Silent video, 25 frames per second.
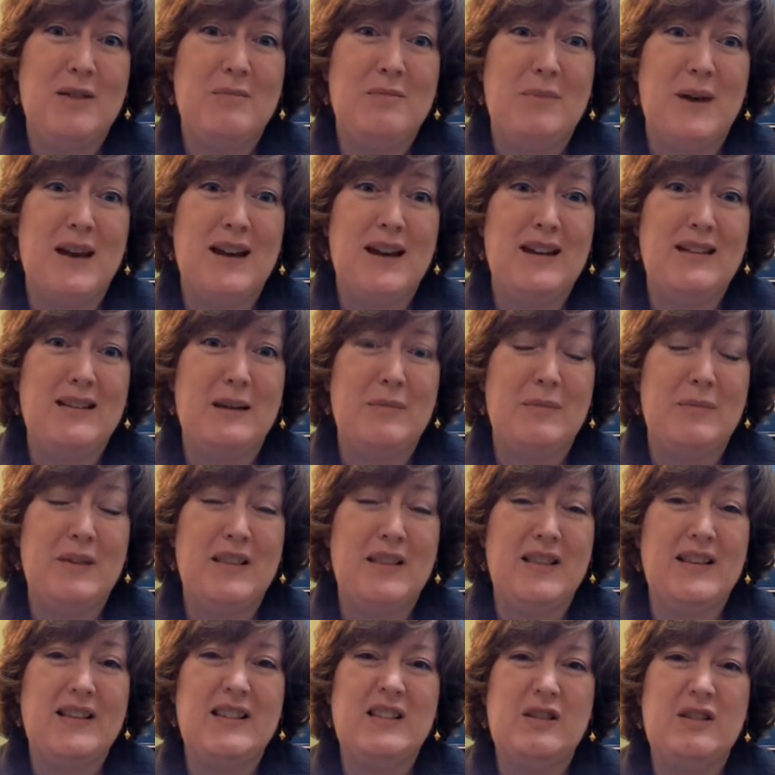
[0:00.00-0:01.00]
But it's
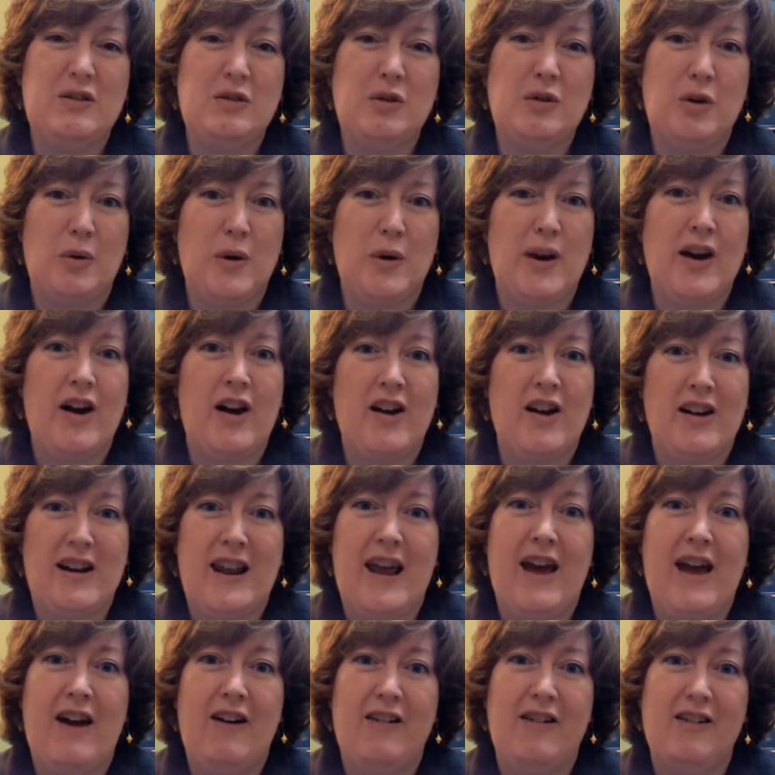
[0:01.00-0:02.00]
something that's still going on
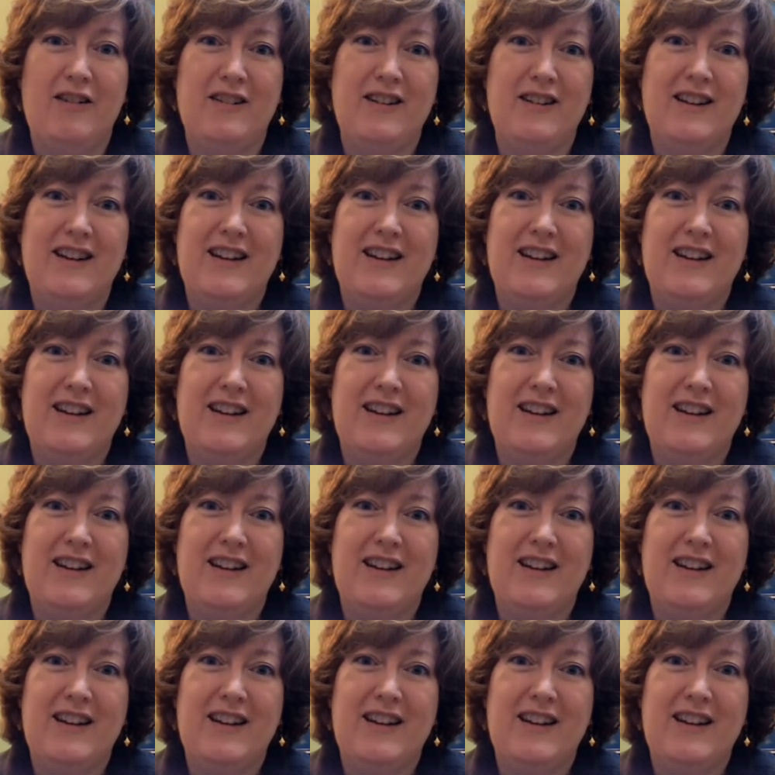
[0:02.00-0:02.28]
now.